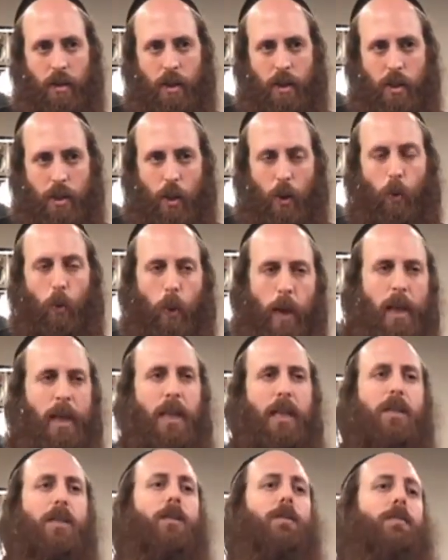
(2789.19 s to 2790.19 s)
So we
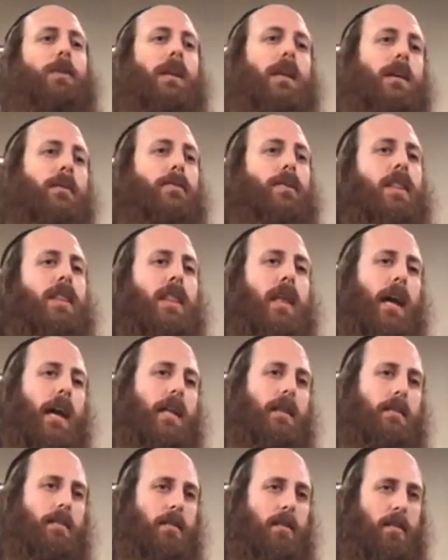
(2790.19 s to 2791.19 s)
need to believe in
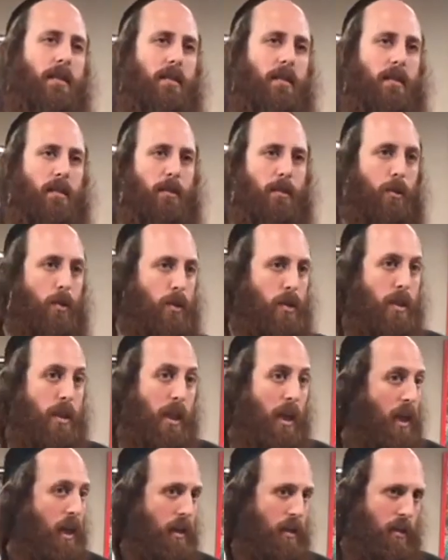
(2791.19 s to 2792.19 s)
that. To
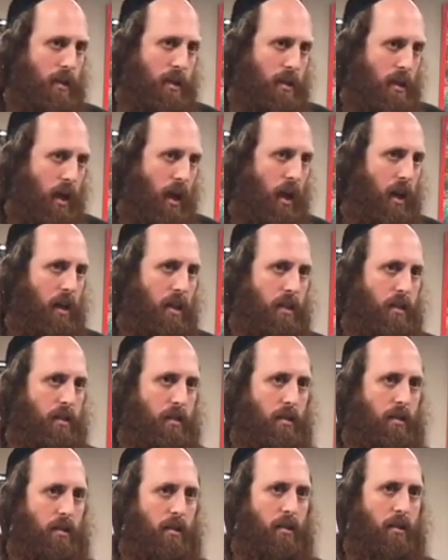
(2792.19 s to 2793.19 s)
see it, it's hard.
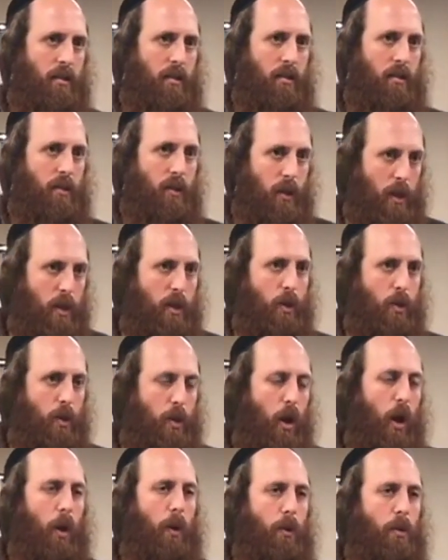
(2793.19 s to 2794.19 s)
You need to
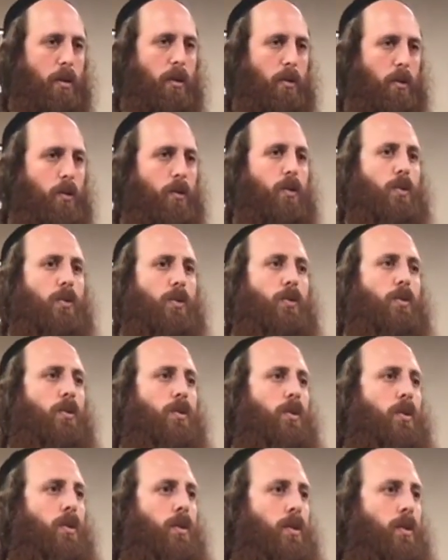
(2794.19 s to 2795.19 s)
go through
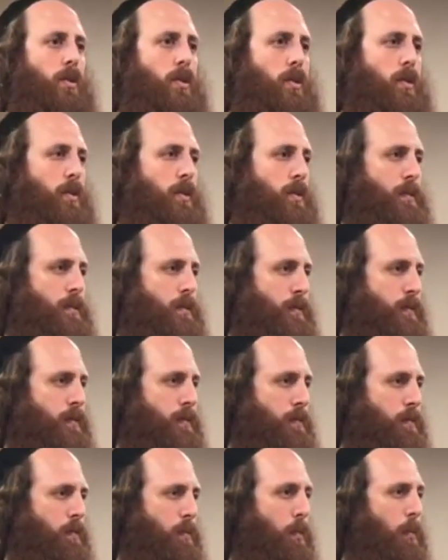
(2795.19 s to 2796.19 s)

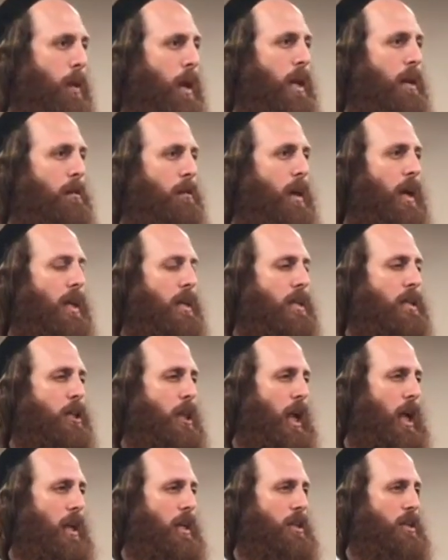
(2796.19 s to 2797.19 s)
many, many
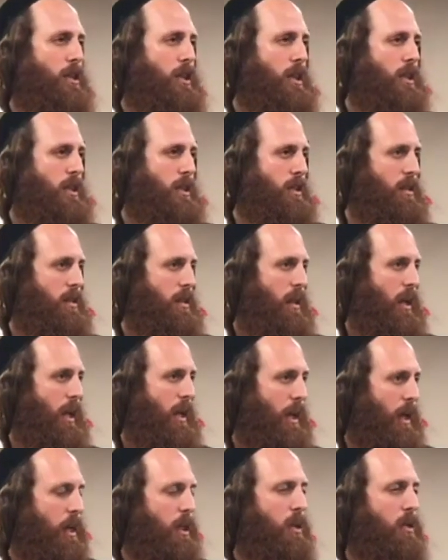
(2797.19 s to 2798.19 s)
challenges and
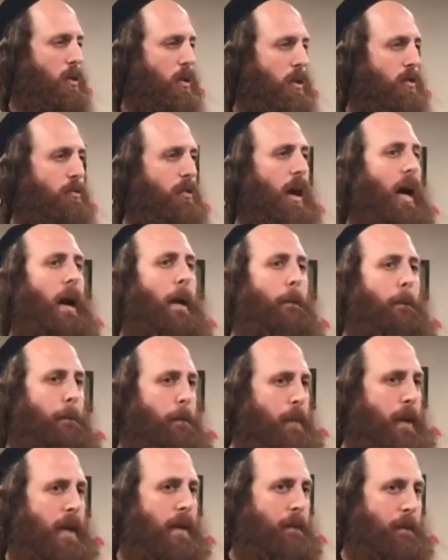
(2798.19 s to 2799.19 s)
not to give up
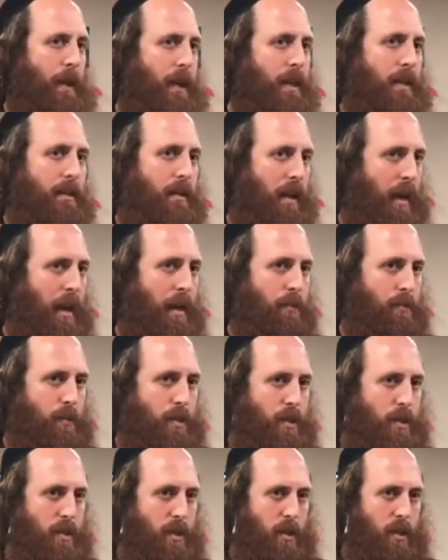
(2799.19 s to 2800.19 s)
many, many
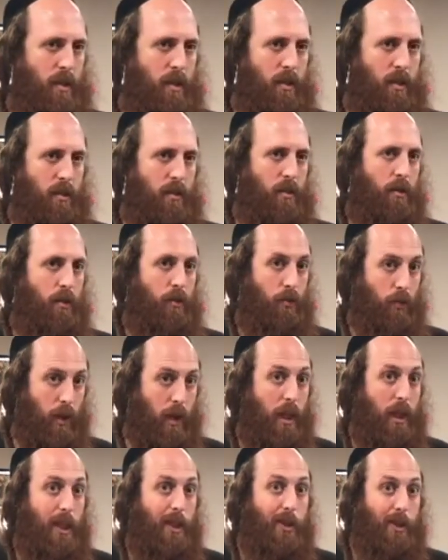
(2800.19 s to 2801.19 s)
times.
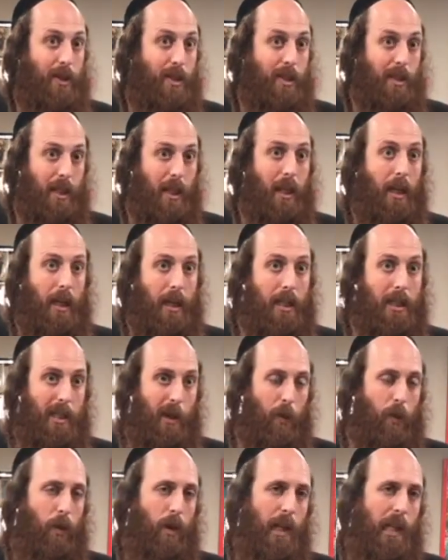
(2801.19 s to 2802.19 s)
Really to see it
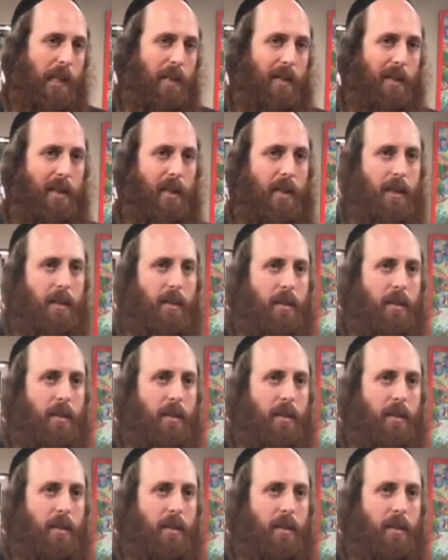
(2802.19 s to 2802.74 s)
so clearly.